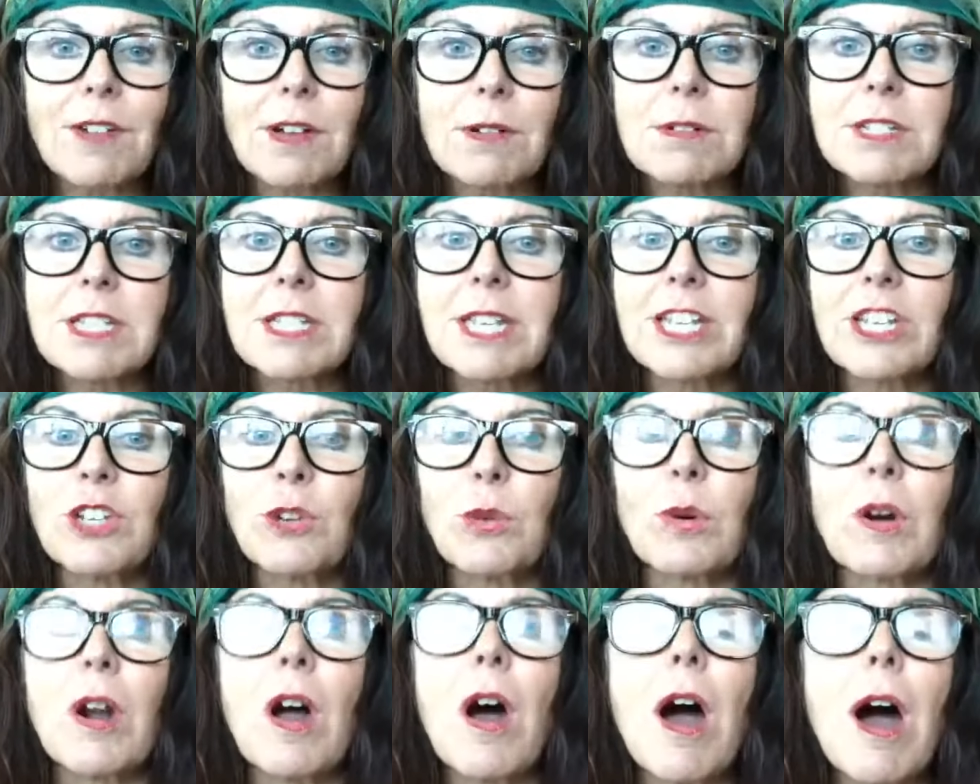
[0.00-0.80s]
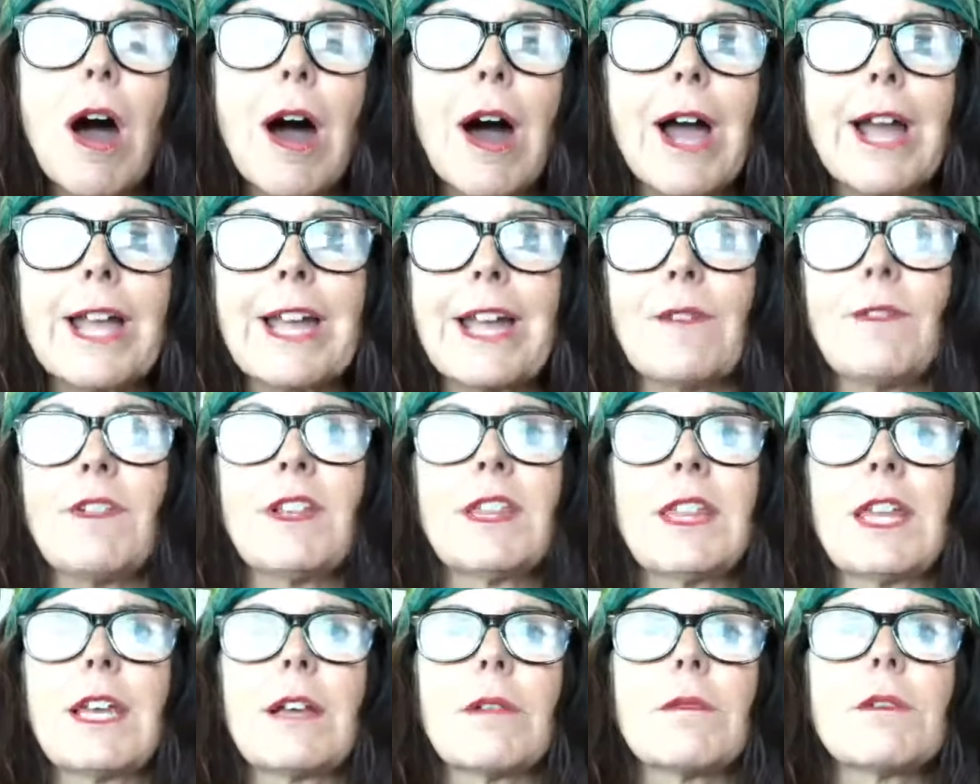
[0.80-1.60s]
It was like you were high.
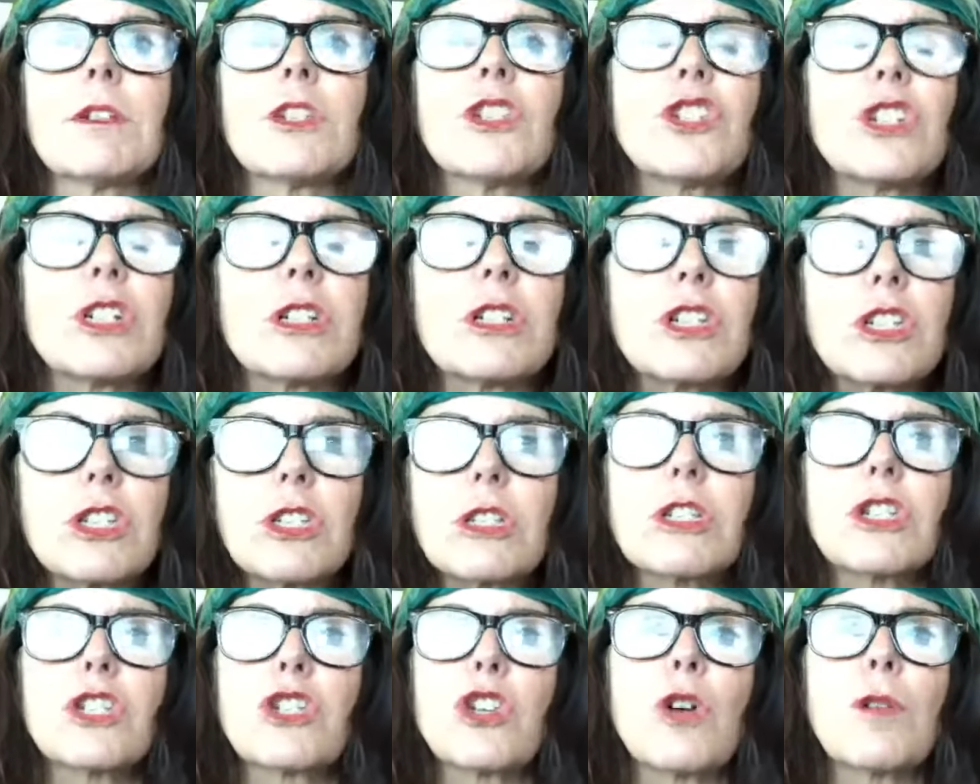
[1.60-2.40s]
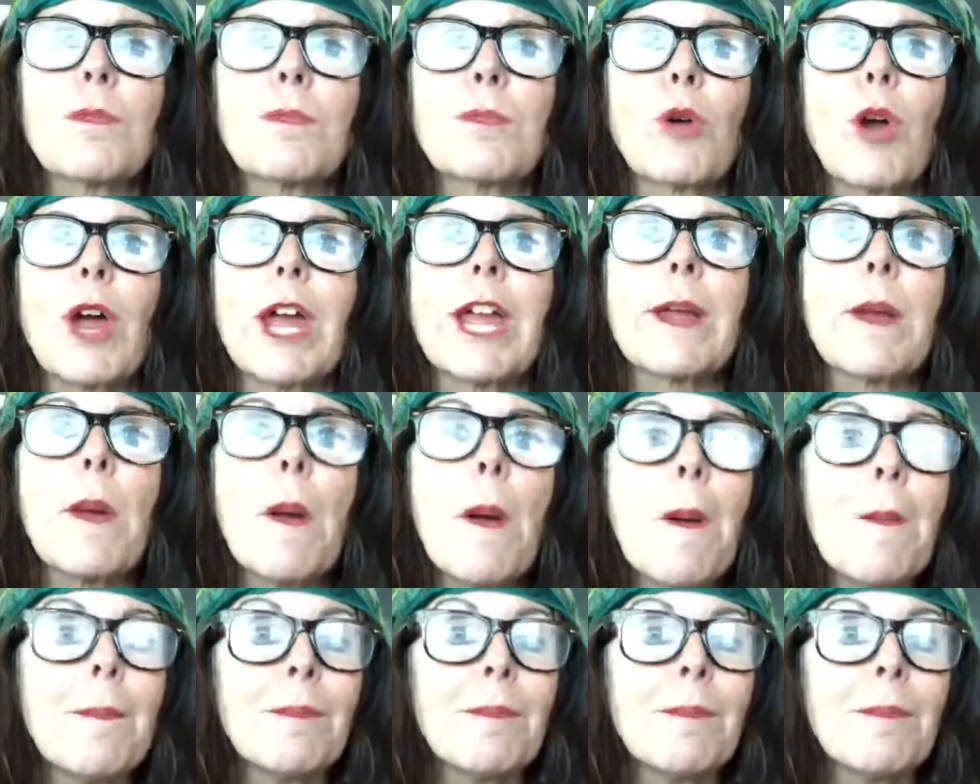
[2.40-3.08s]
Everything was just so bright.